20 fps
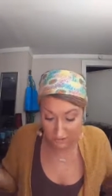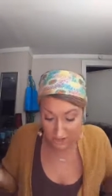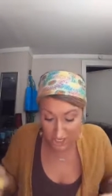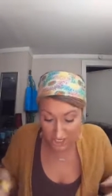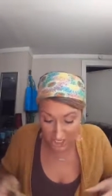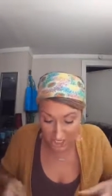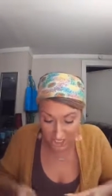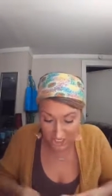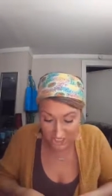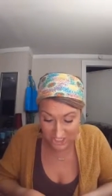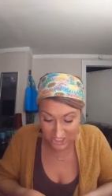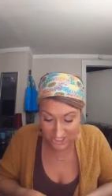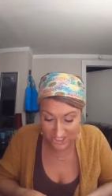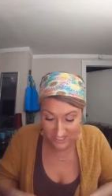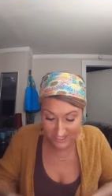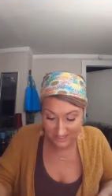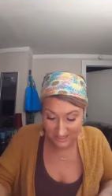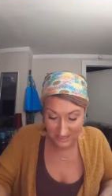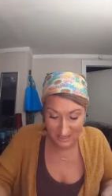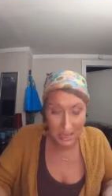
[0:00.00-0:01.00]
finish.
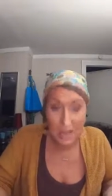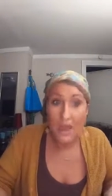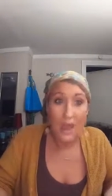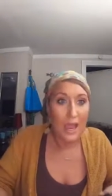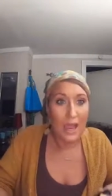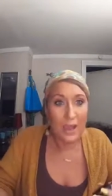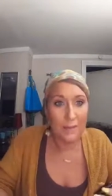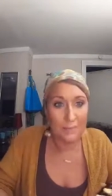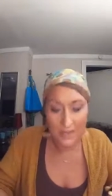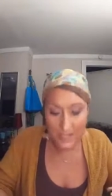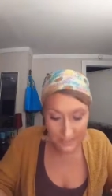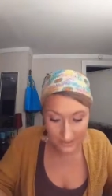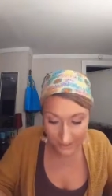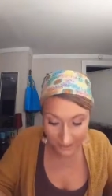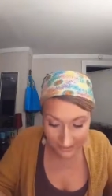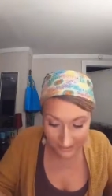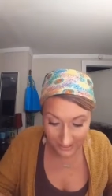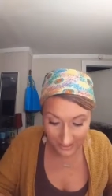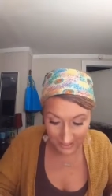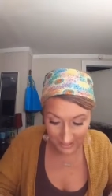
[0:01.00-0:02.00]
I'm not
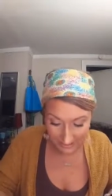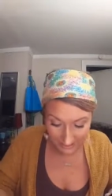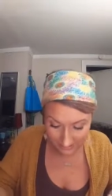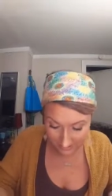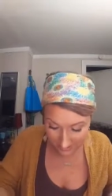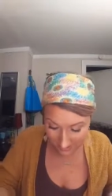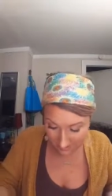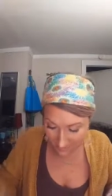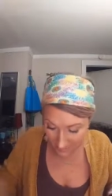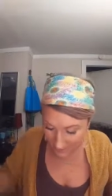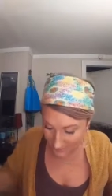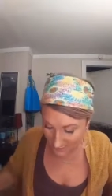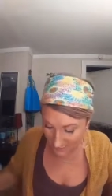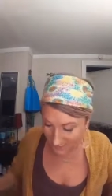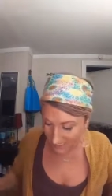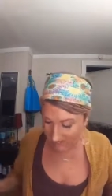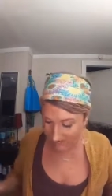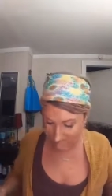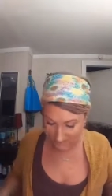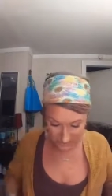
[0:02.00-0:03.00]
done yet. I'm not done
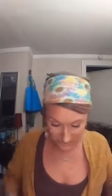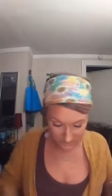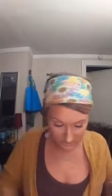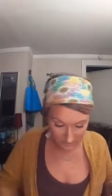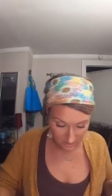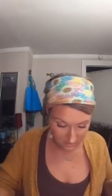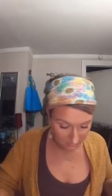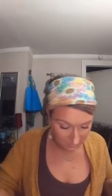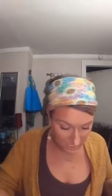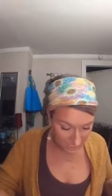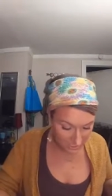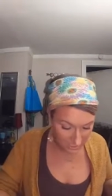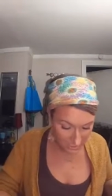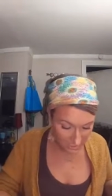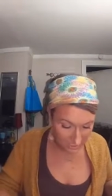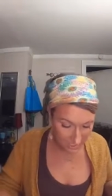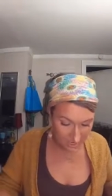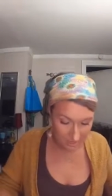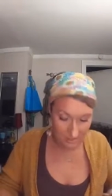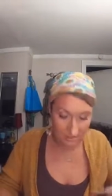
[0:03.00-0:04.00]
yet, Facebook. I'm not done
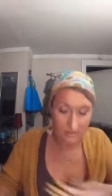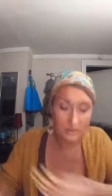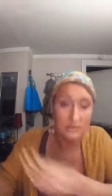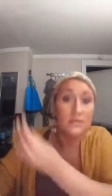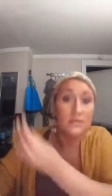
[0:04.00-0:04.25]
yet.